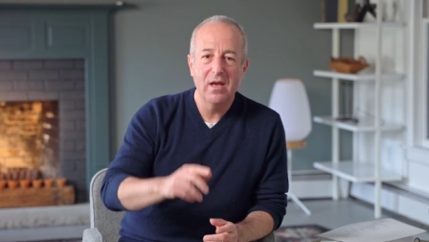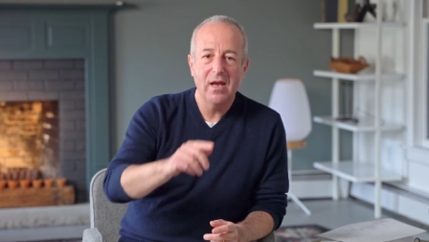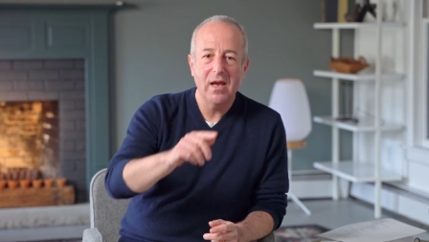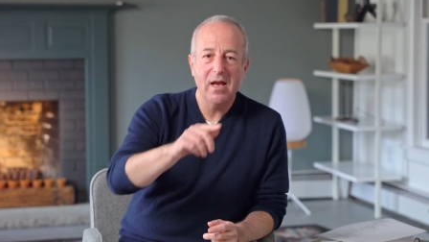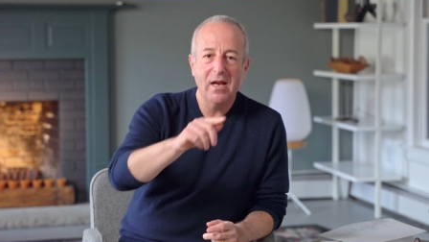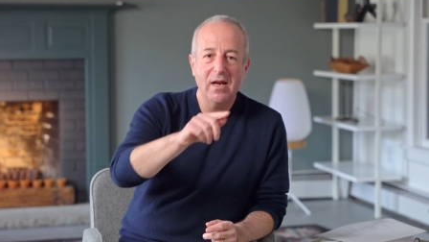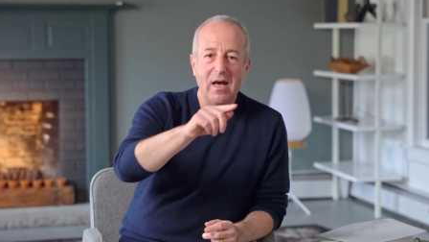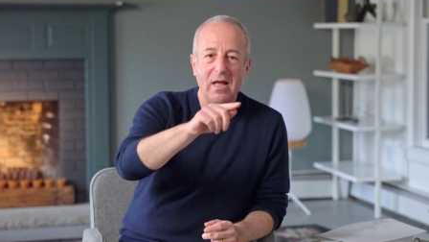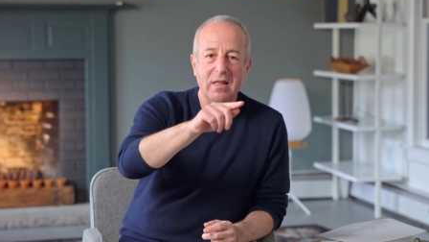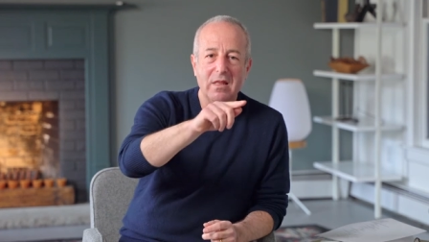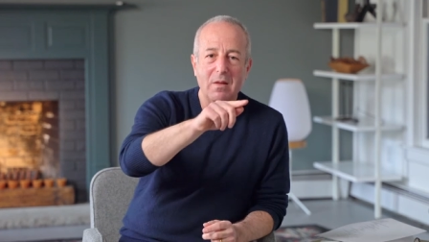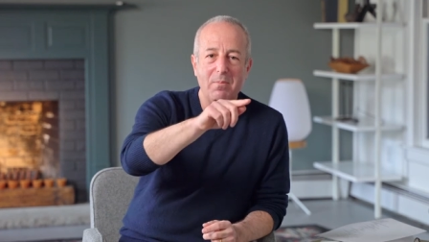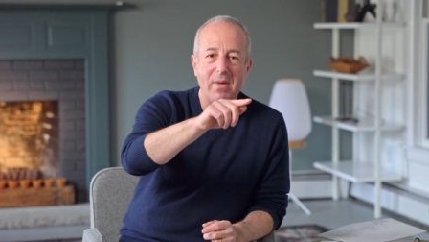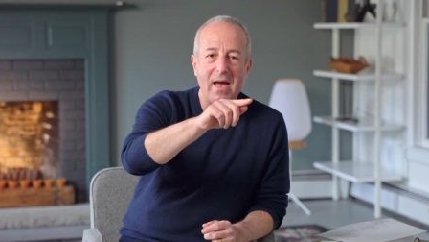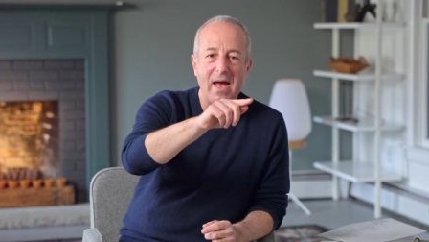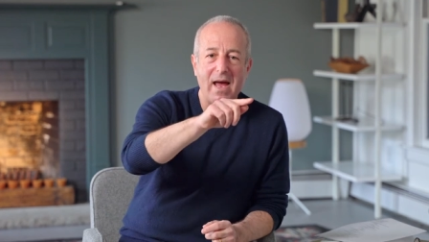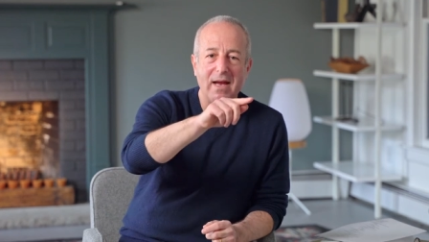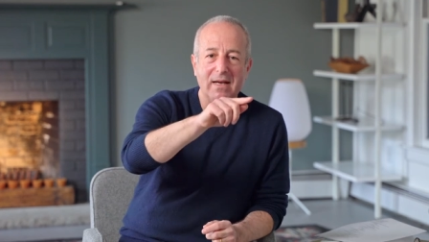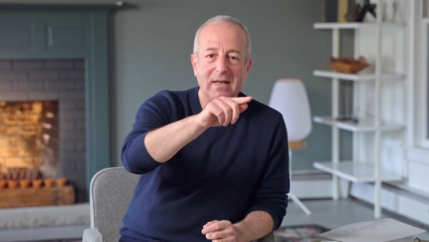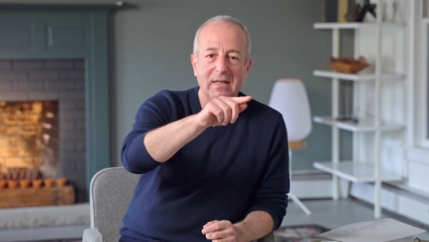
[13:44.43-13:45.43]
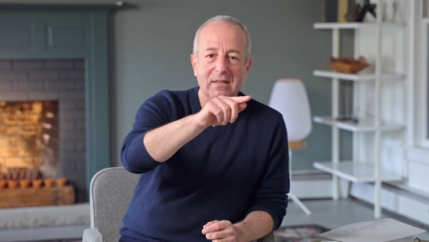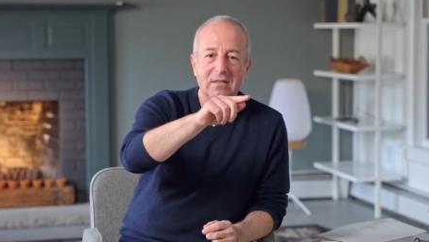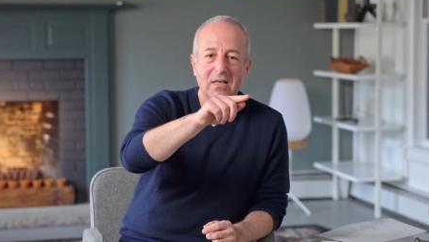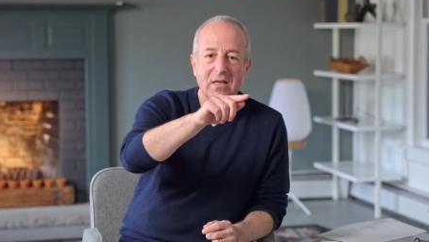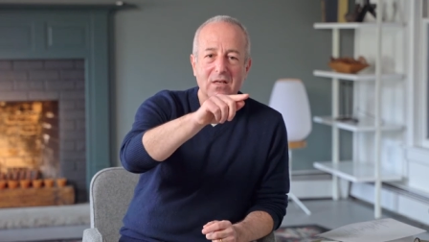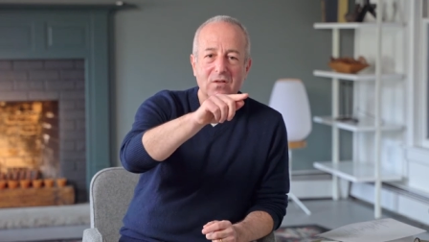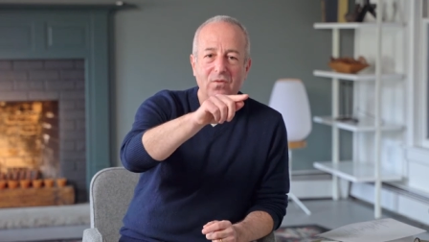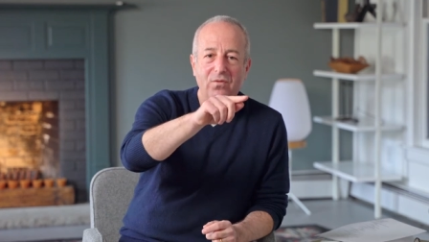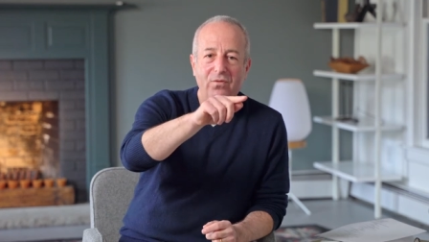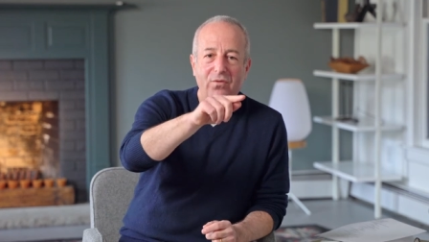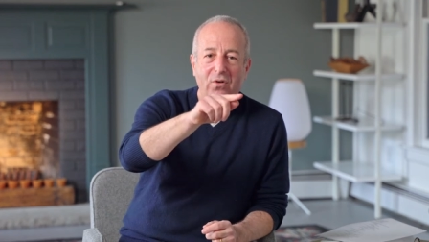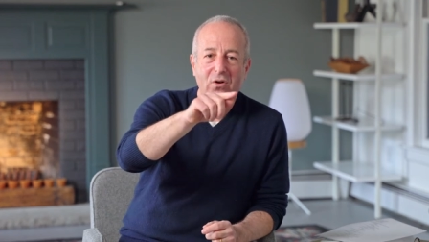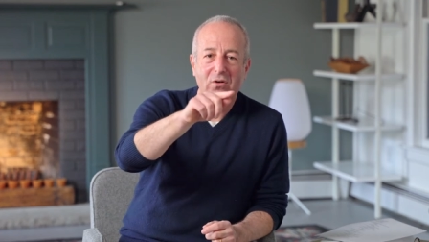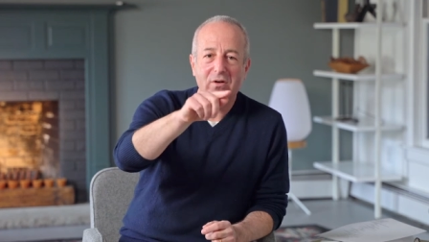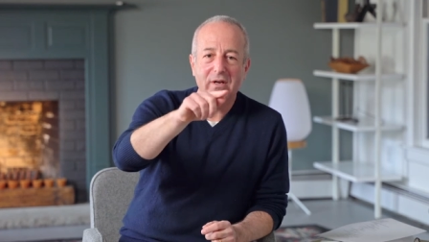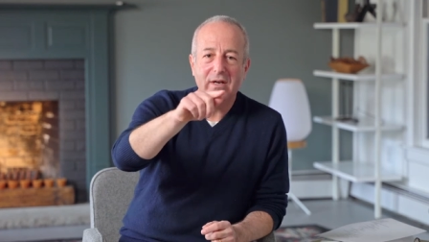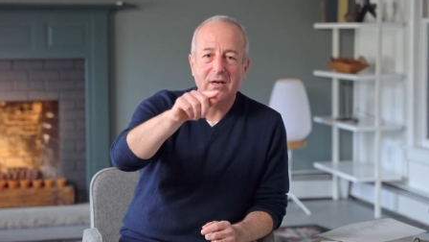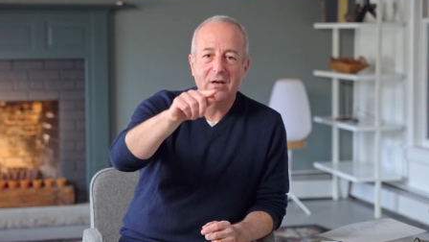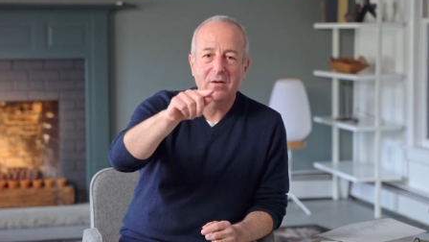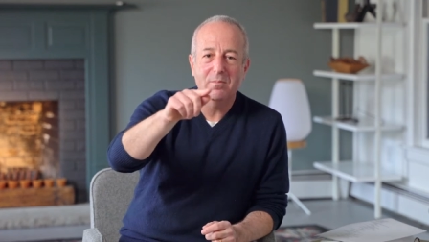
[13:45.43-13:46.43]
And on the back it says full
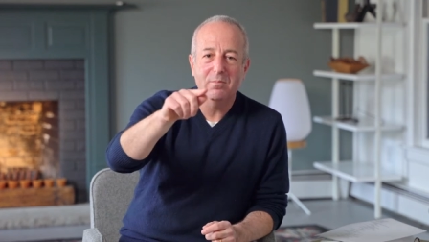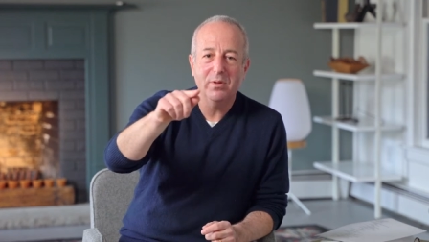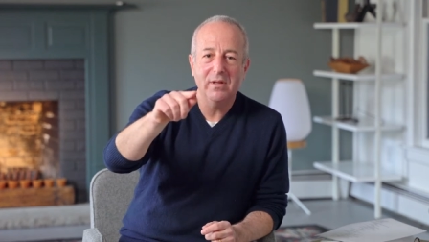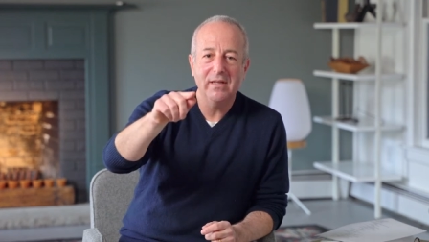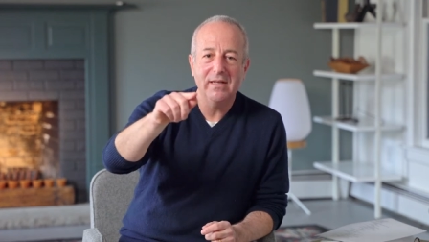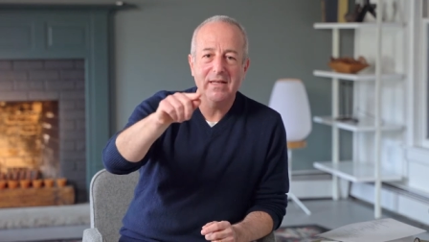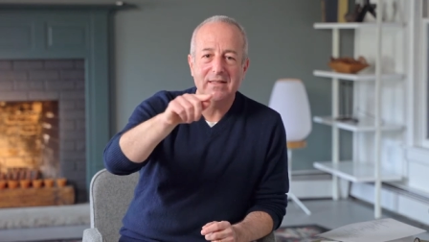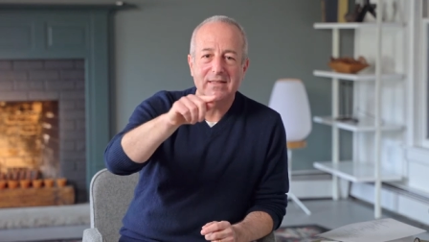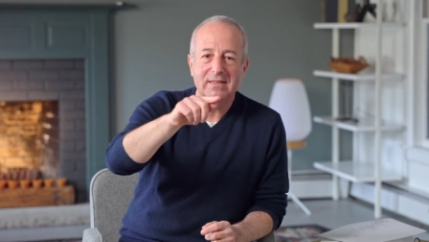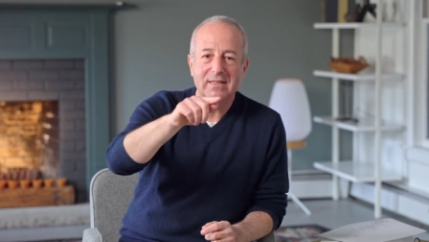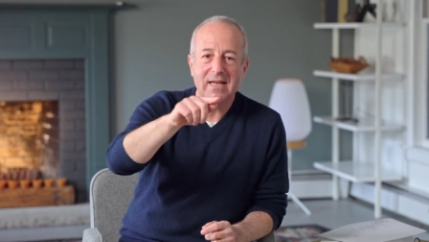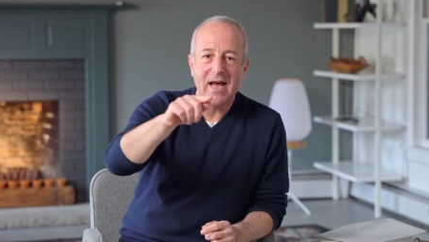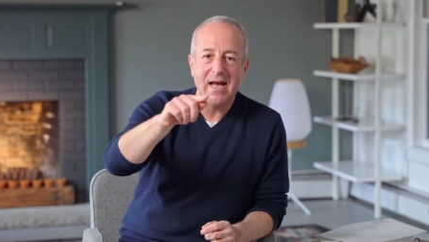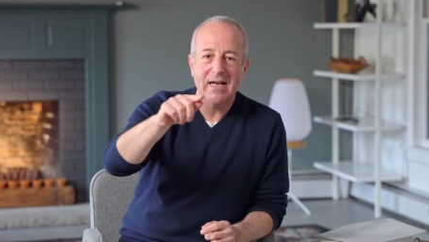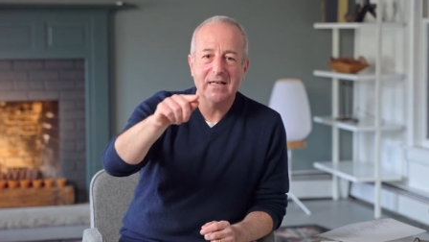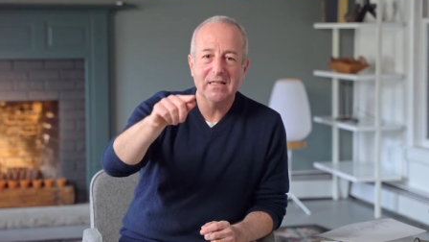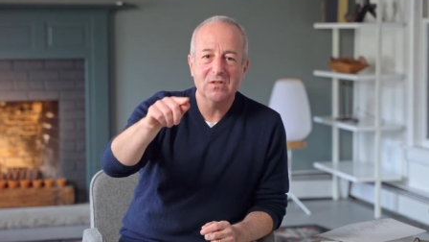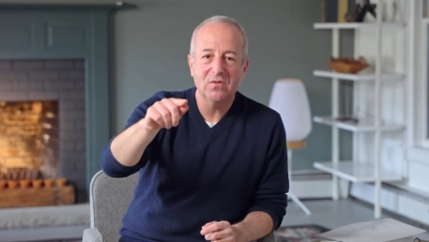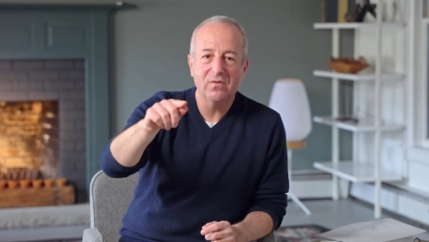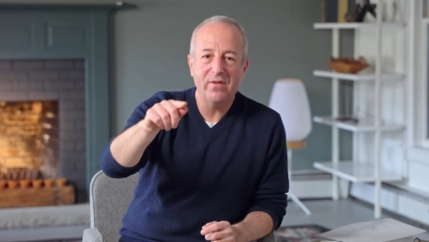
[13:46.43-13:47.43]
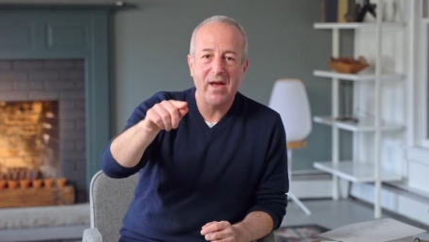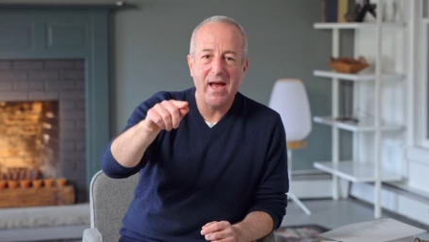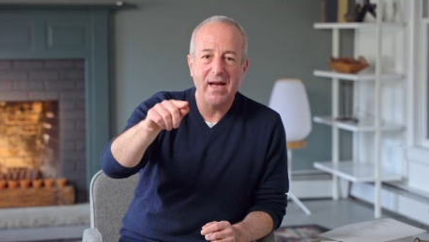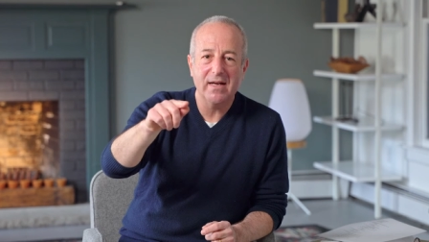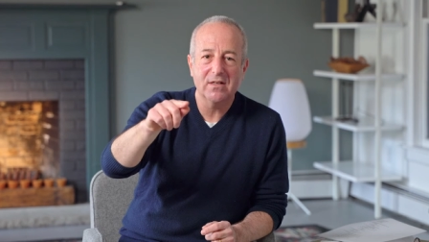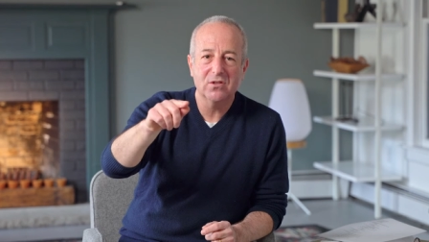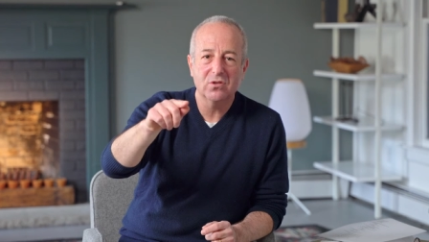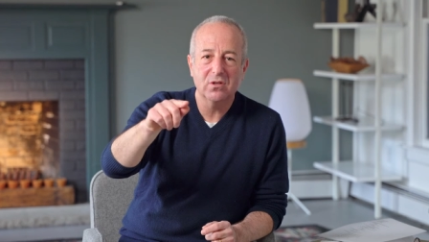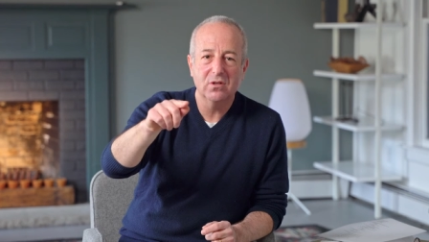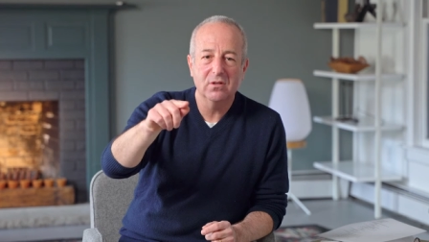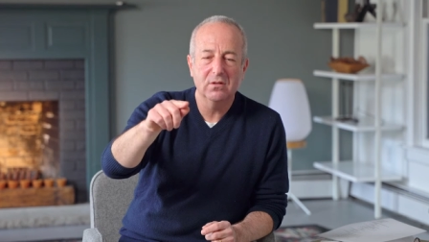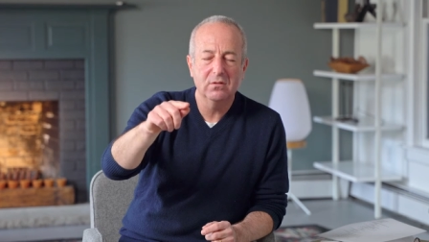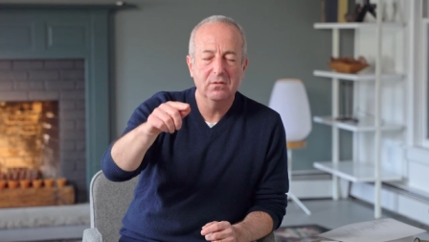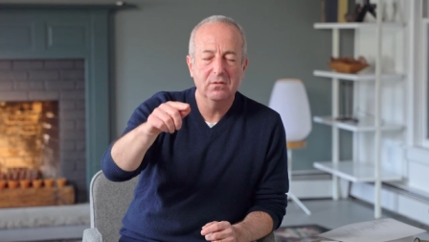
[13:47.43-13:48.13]
and complete satisfaction.